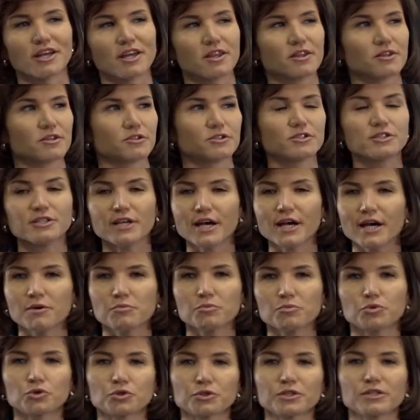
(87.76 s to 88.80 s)
in the TI
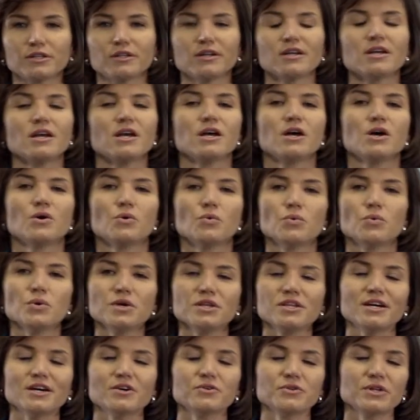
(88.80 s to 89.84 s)
portal,
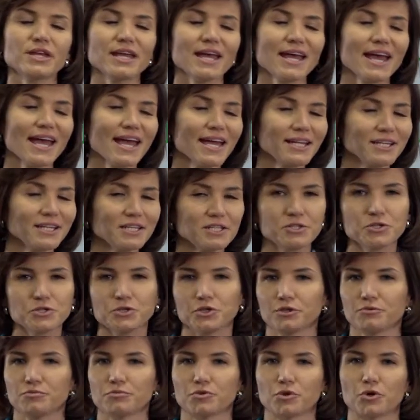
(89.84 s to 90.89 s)
without any
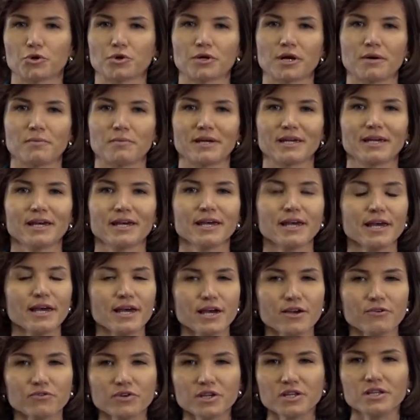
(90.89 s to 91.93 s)
additional programming.
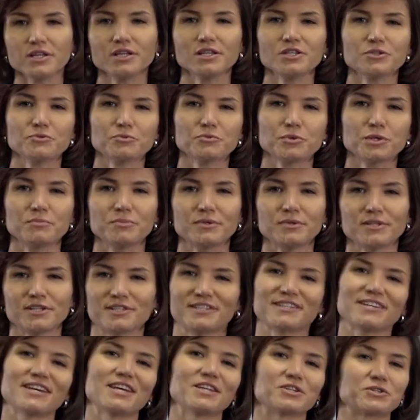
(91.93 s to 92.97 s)
Everything is prepared
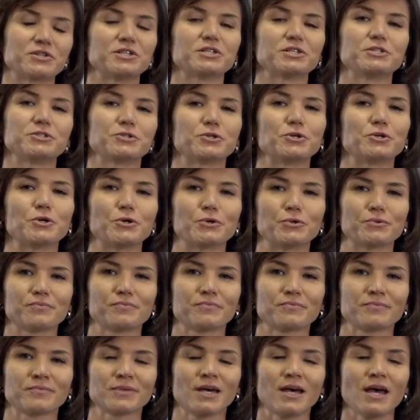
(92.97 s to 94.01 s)
and ready to go.
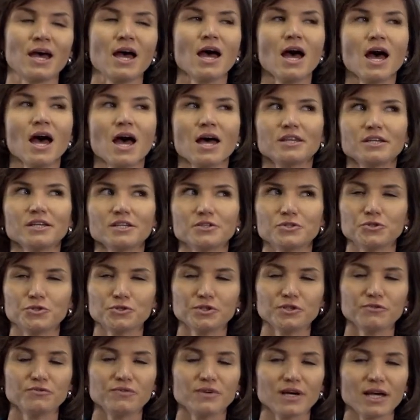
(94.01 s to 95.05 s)
This
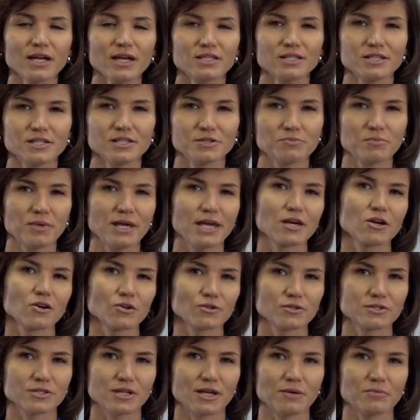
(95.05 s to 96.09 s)
unified display
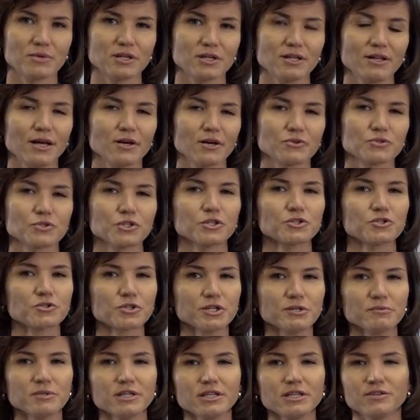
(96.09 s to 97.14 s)
concept allows
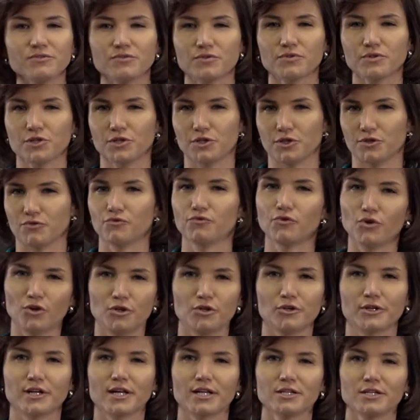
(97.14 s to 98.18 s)
extremely efficient fault
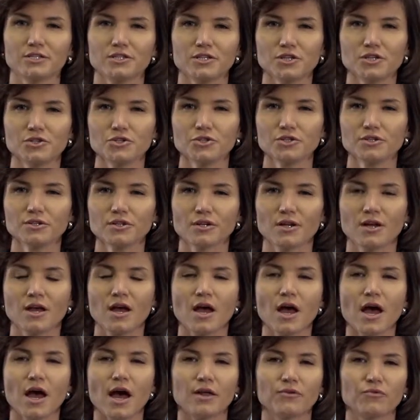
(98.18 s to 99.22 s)
localization
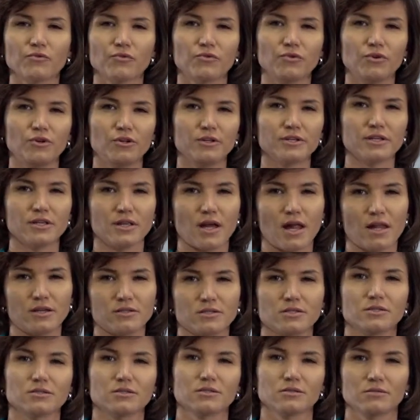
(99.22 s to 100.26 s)
and fault
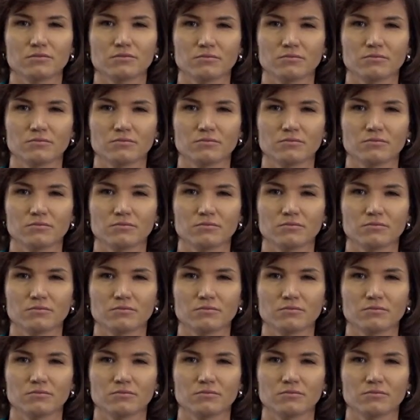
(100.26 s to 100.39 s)
analysis.